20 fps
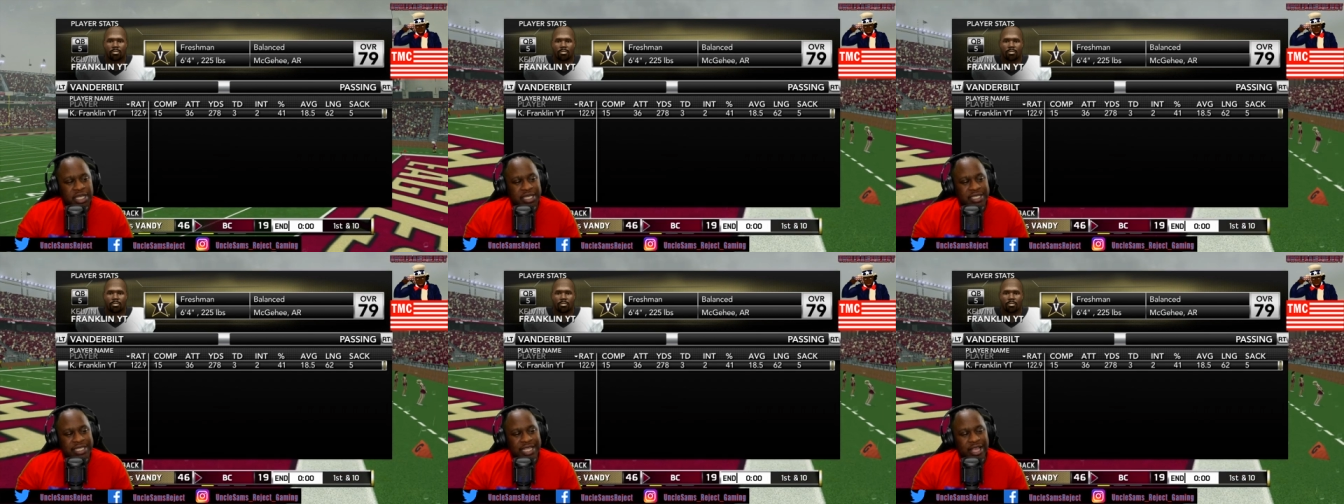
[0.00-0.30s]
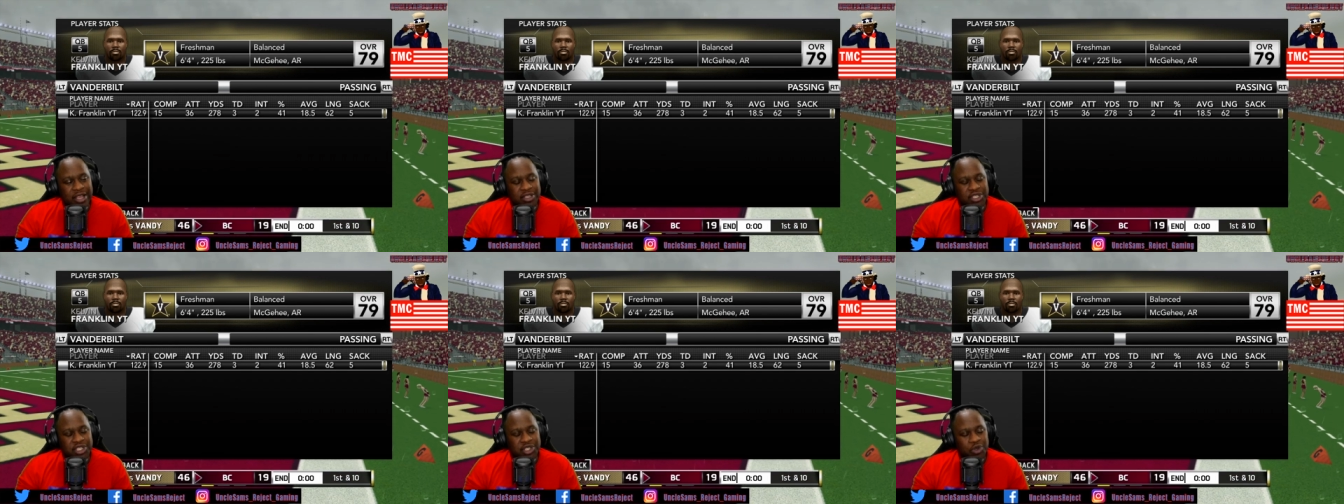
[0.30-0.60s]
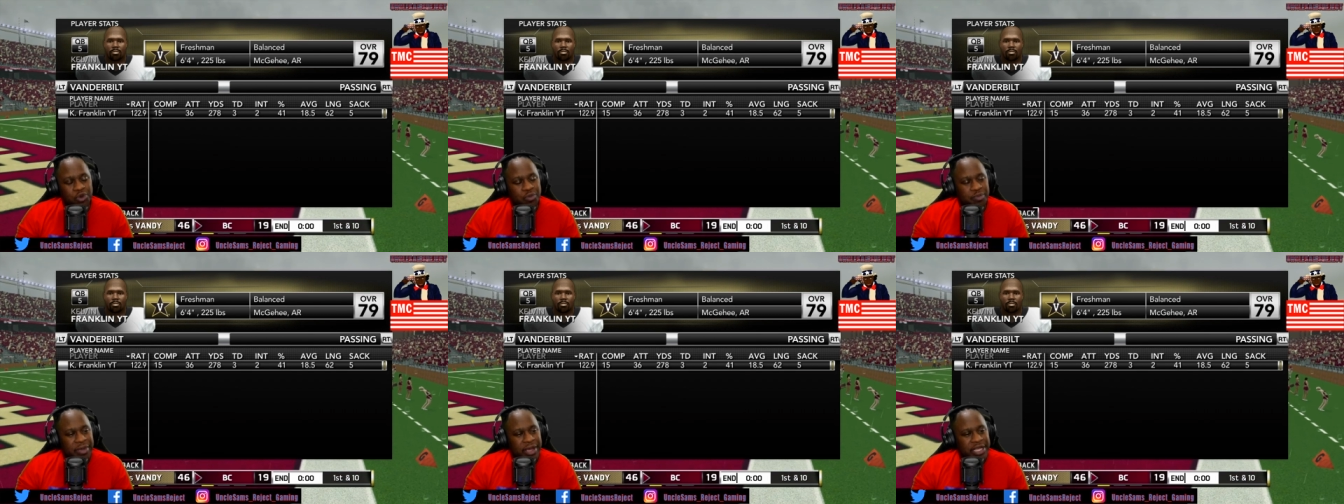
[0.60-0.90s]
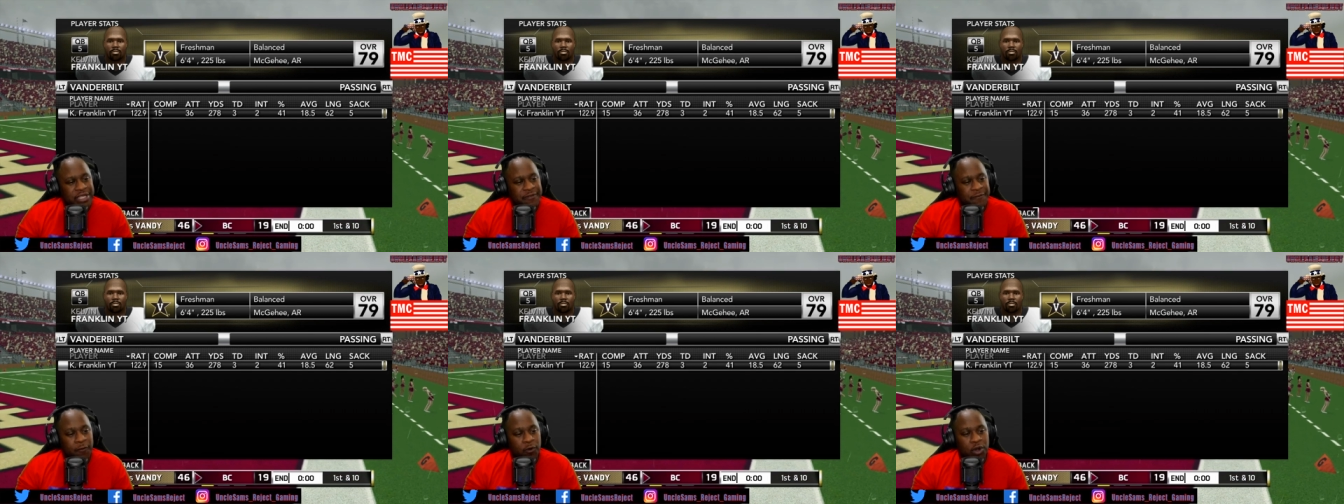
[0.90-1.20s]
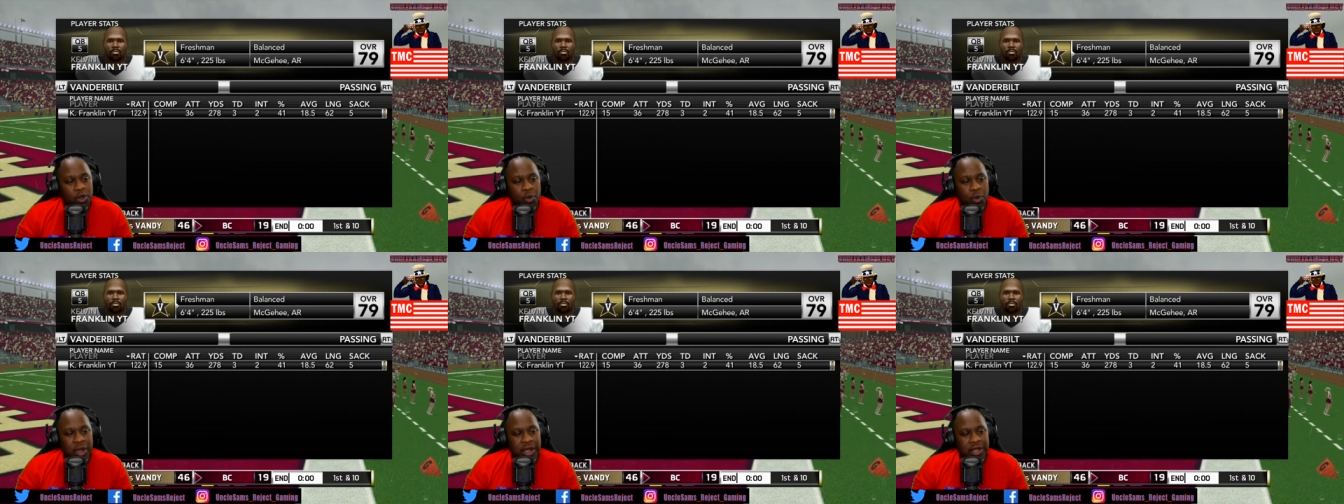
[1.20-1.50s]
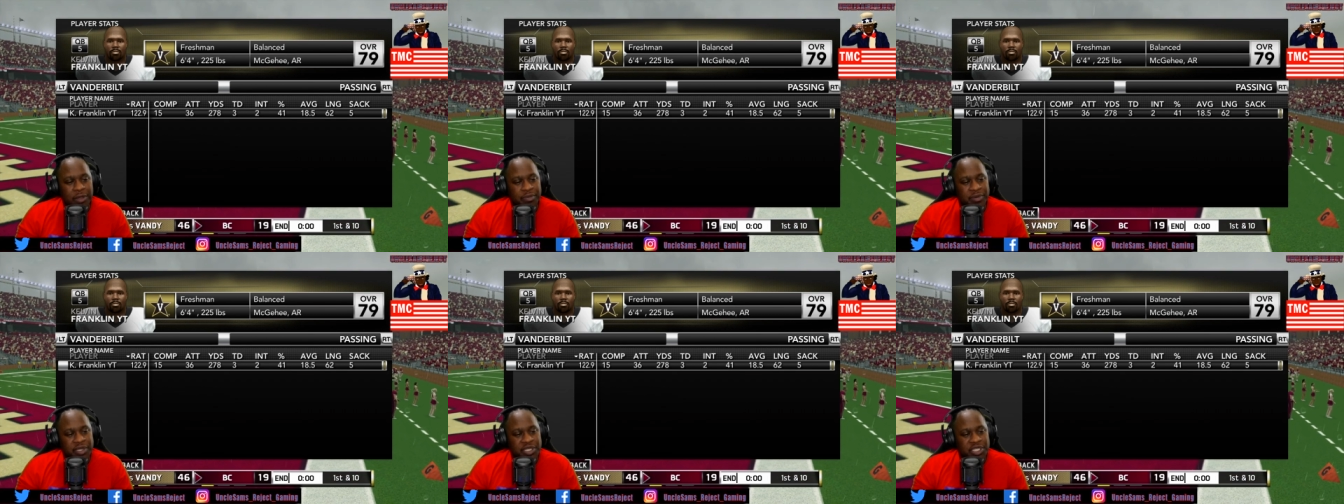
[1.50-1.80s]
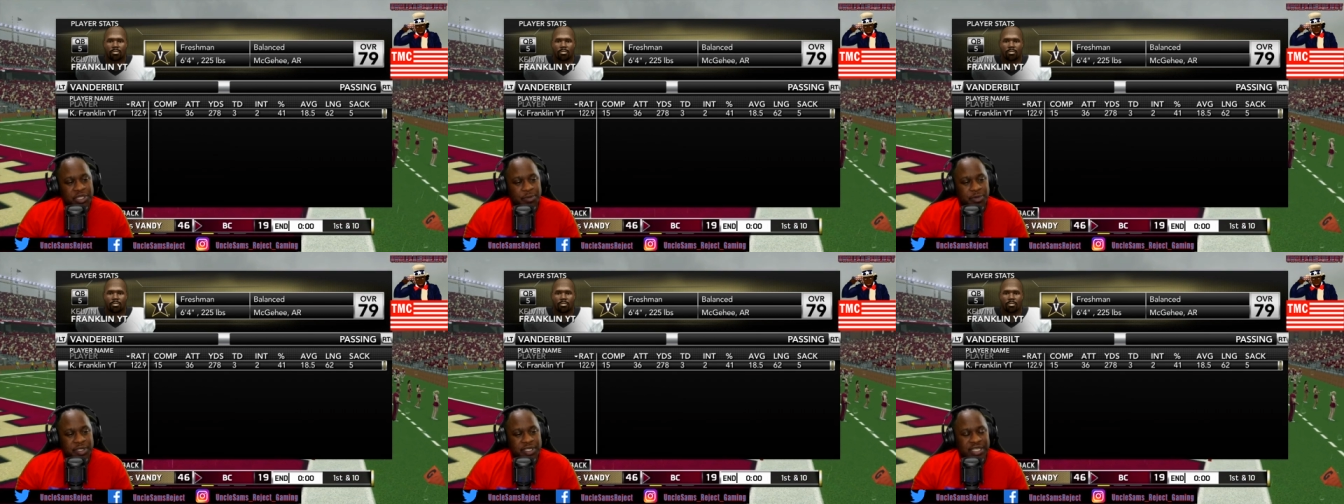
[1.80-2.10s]
three touchdowns, two picks, 41
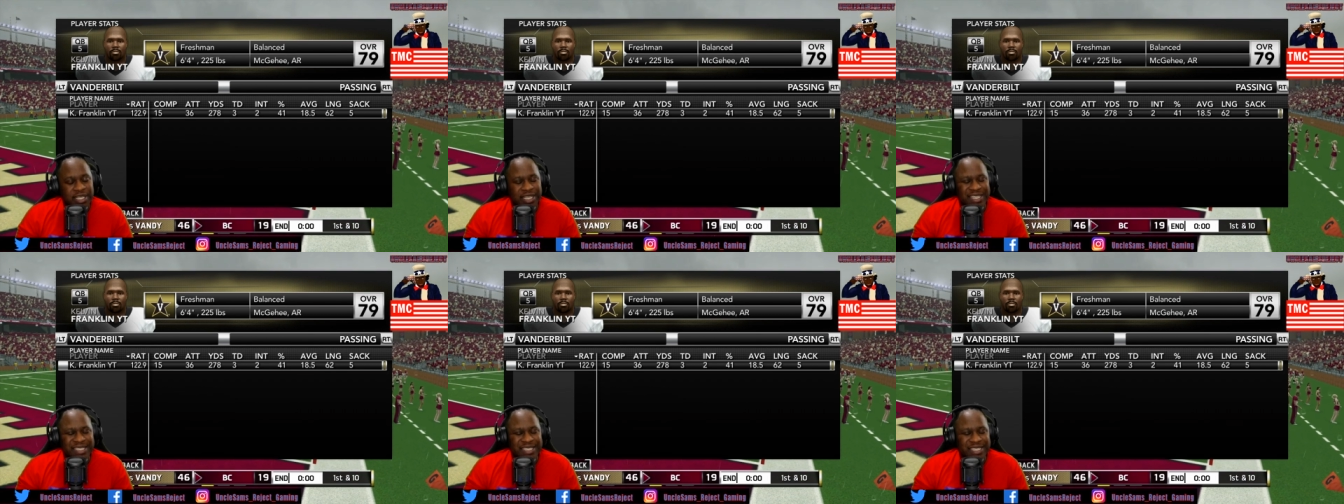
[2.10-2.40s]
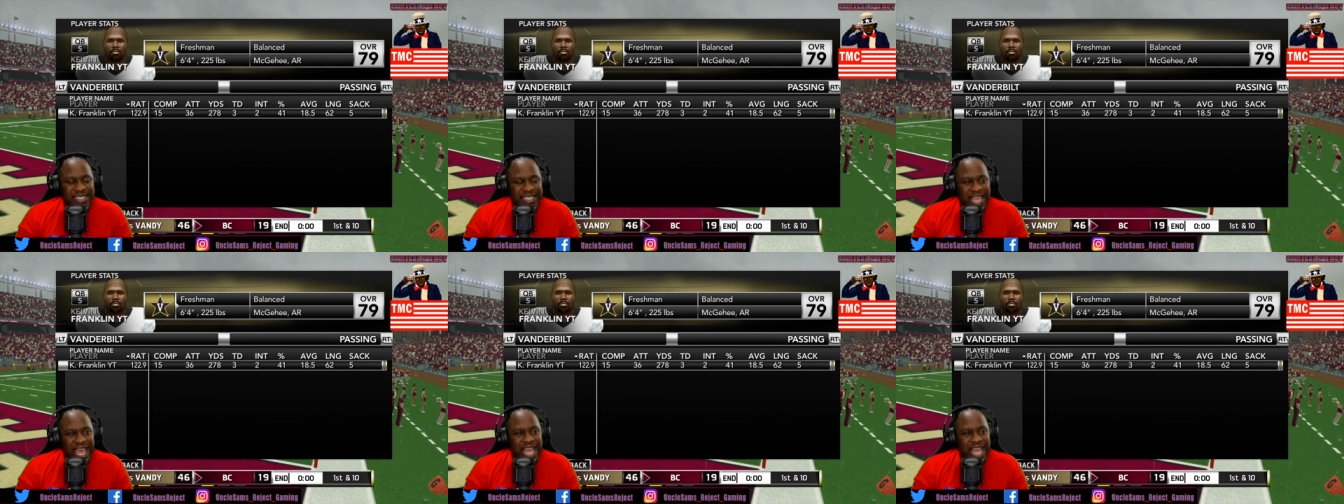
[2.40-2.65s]
completion percentage,